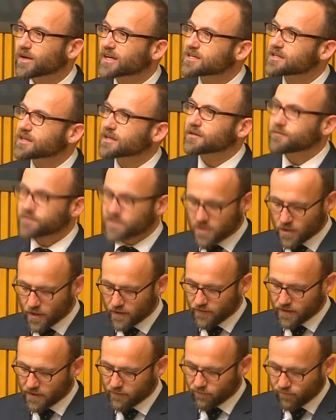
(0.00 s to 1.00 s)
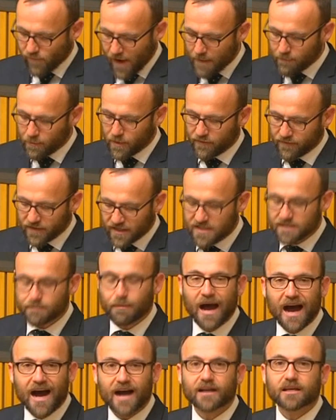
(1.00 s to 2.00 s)
to the Conservative rump of his
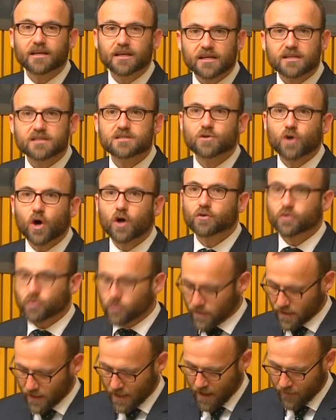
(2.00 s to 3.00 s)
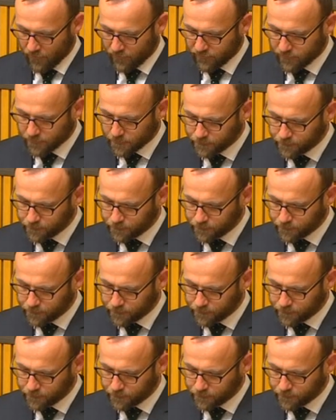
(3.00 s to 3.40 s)
party is not good enough.